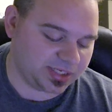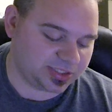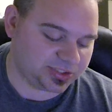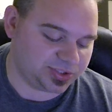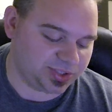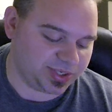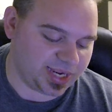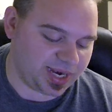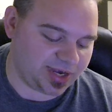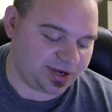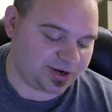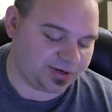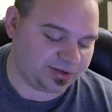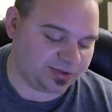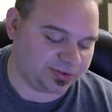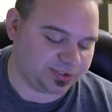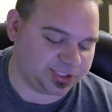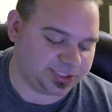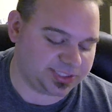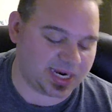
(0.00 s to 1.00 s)
So again,
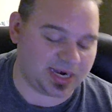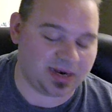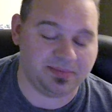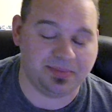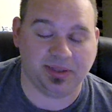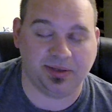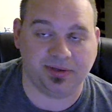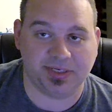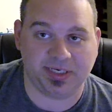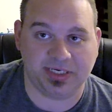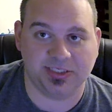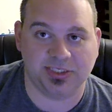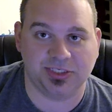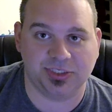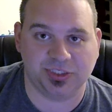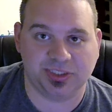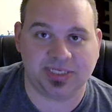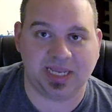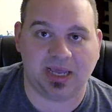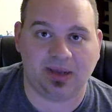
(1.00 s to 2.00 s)
those stun abilities, it
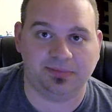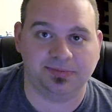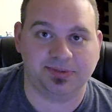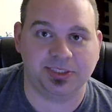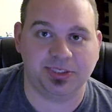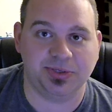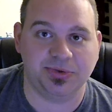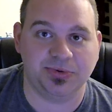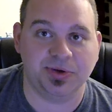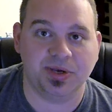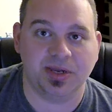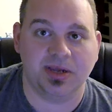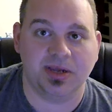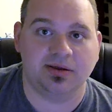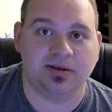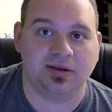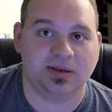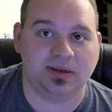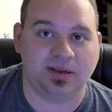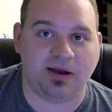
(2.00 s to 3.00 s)
just helps you
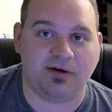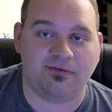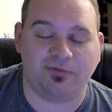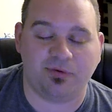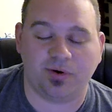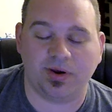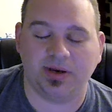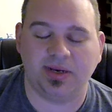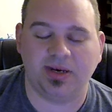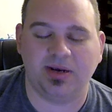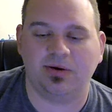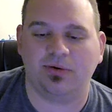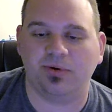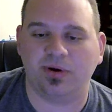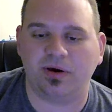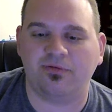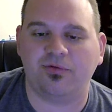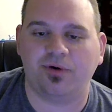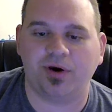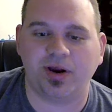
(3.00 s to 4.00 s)
avoid
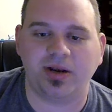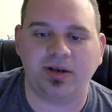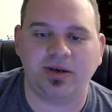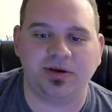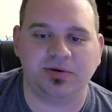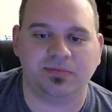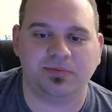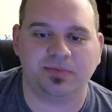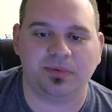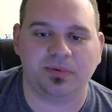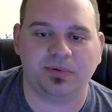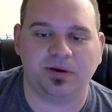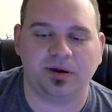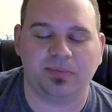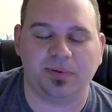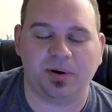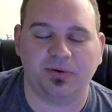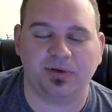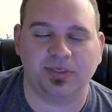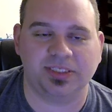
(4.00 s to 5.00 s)
your
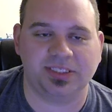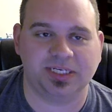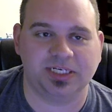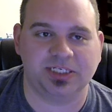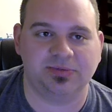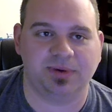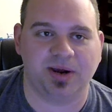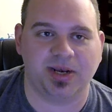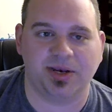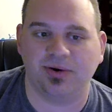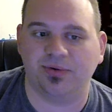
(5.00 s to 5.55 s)
opponent's Digimon.